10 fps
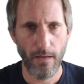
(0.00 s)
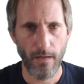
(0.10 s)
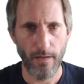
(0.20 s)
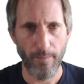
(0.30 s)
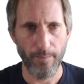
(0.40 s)

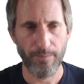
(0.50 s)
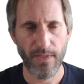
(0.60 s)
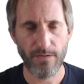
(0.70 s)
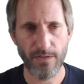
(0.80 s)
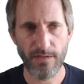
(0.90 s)
Um,
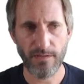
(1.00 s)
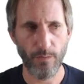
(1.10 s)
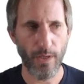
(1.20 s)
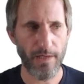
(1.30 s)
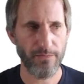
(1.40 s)
so this is a
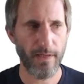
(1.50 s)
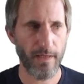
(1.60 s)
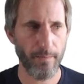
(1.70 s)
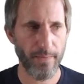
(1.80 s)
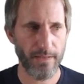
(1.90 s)

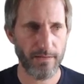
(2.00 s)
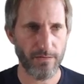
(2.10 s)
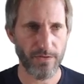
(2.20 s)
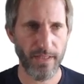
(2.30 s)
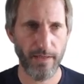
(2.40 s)
Wildfly-based
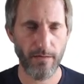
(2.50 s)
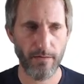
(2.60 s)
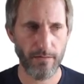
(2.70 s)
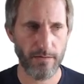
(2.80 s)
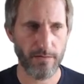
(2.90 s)

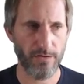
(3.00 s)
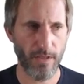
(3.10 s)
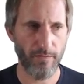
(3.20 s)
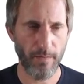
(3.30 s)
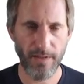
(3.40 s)
container. It's a
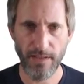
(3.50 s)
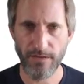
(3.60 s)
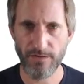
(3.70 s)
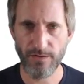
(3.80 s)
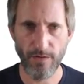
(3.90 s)
Java
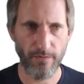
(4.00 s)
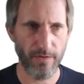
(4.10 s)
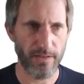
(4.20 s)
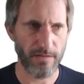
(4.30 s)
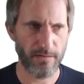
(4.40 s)
application server,
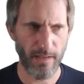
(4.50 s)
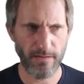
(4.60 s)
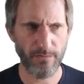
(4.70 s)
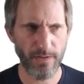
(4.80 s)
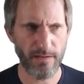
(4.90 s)
and it has a real